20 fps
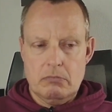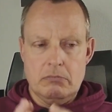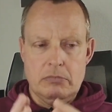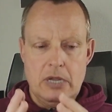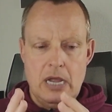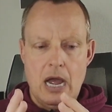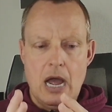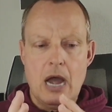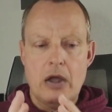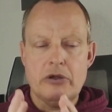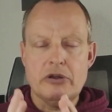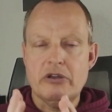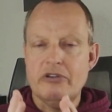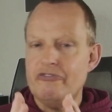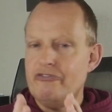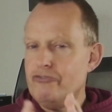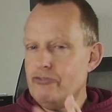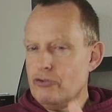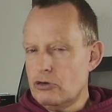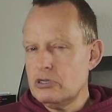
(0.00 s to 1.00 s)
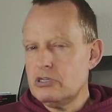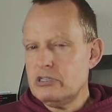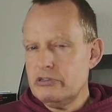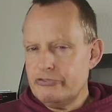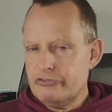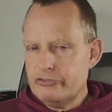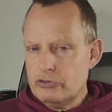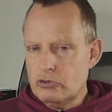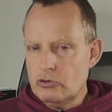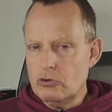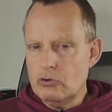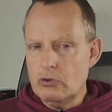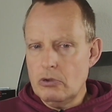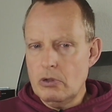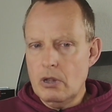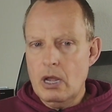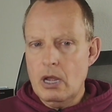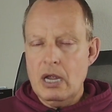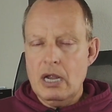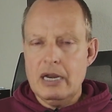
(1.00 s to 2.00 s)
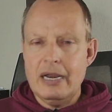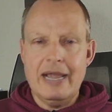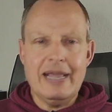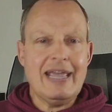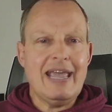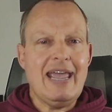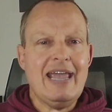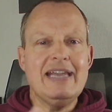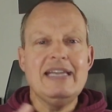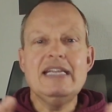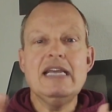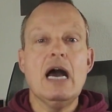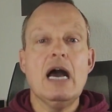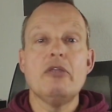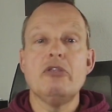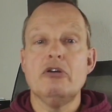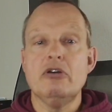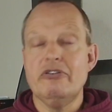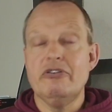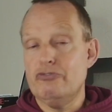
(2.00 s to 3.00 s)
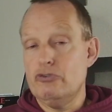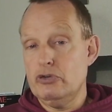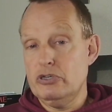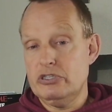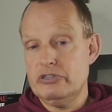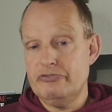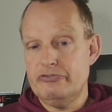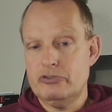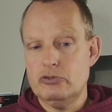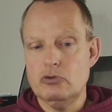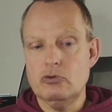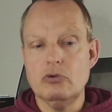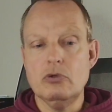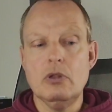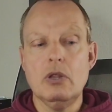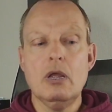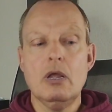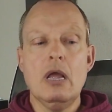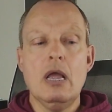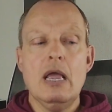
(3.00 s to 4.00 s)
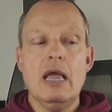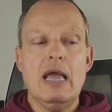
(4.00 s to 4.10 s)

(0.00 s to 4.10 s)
They are an aversive tool like any other aversive tool.